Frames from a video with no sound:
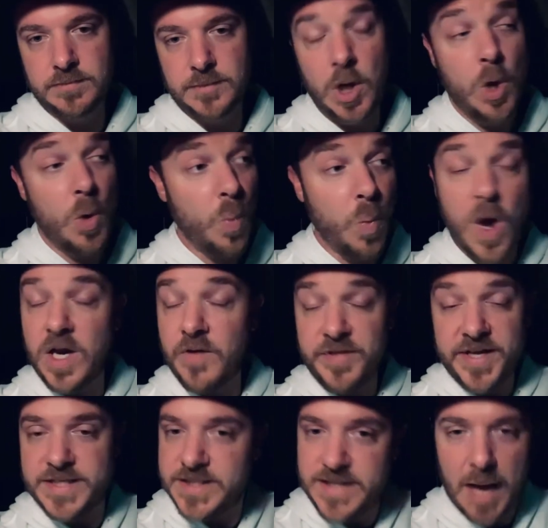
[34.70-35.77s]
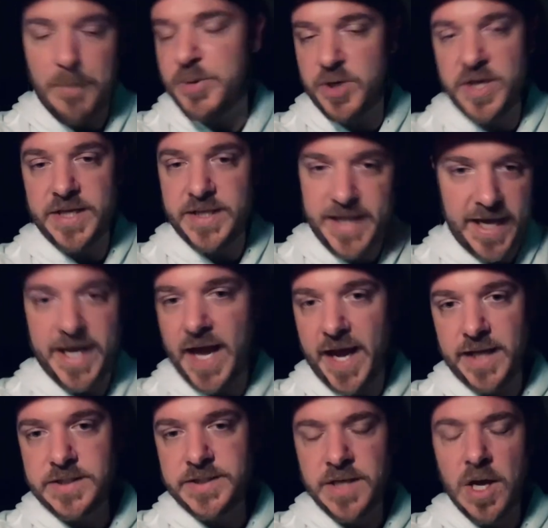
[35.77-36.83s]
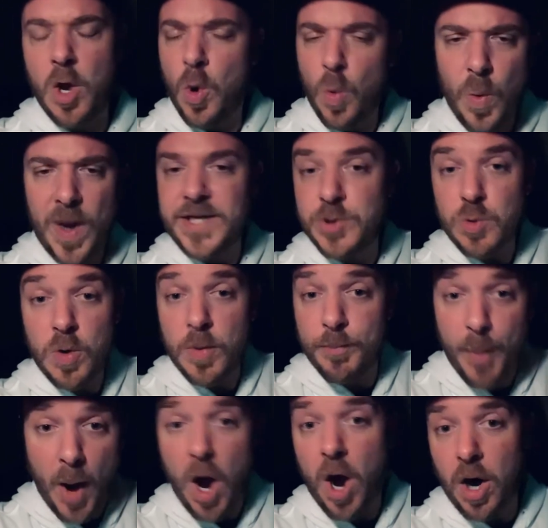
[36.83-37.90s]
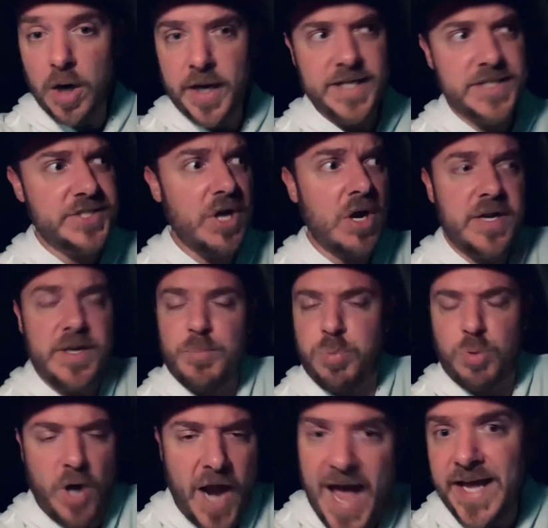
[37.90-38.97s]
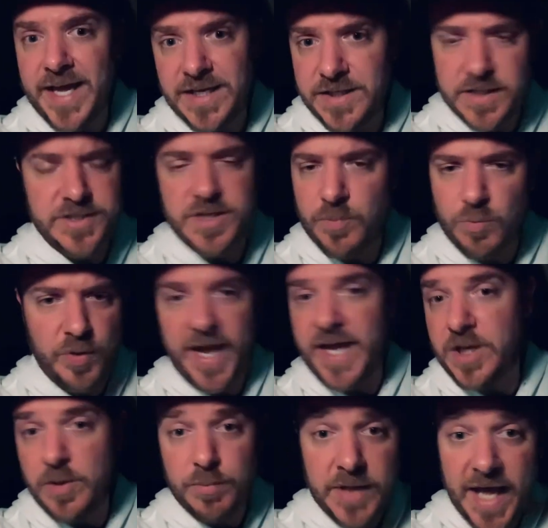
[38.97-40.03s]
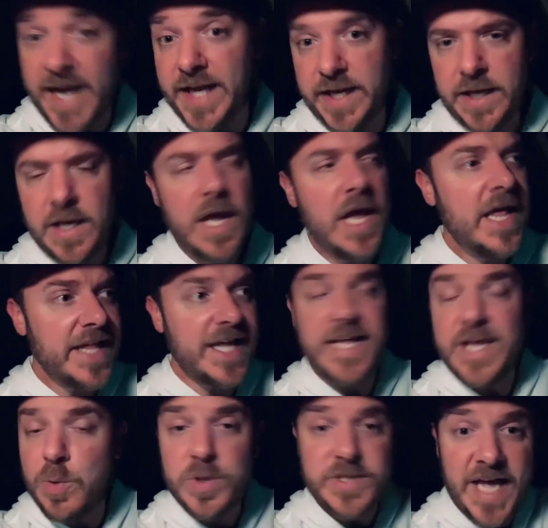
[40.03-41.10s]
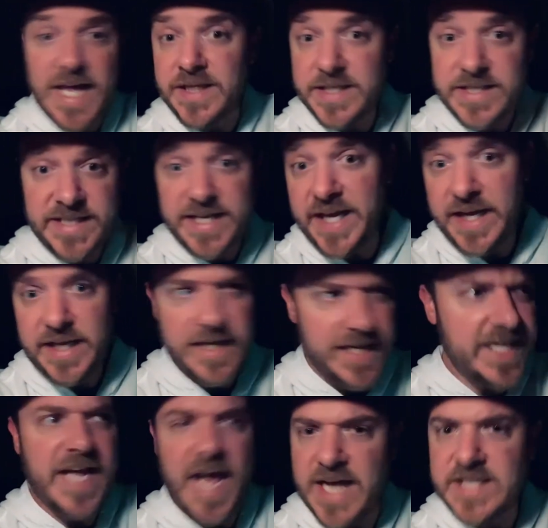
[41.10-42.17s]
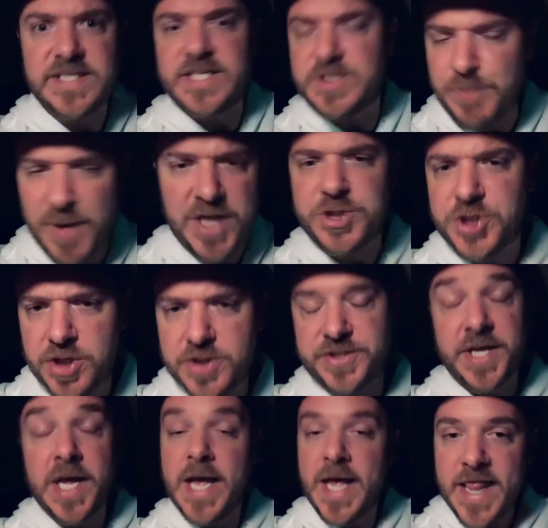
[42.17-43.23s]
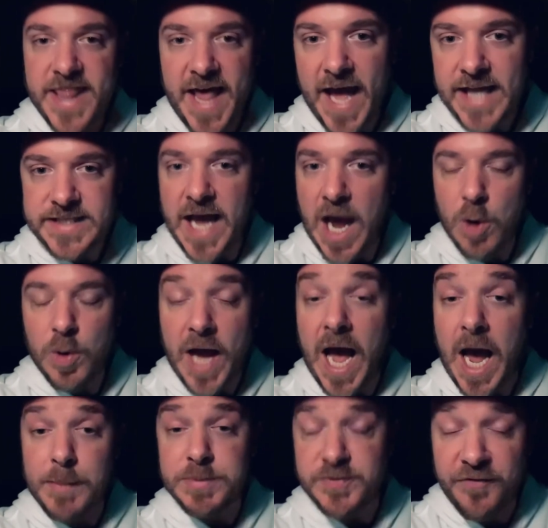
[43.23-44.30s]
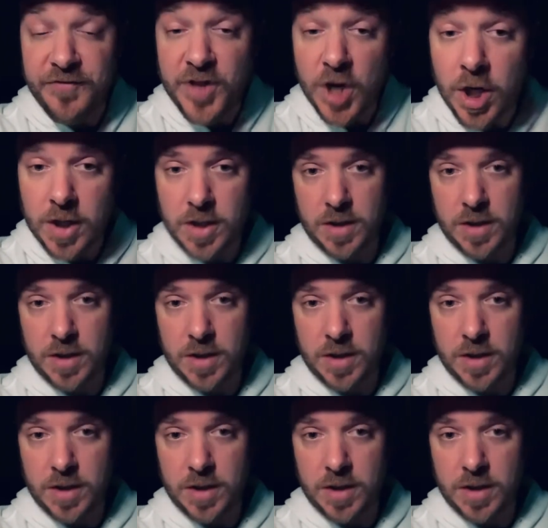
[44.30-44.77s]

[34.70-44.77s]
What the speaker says: One of these deputy dickheads went to a bar and started bragging to some random lady that he was at the scene and he has these pictures. That's how cops flirt.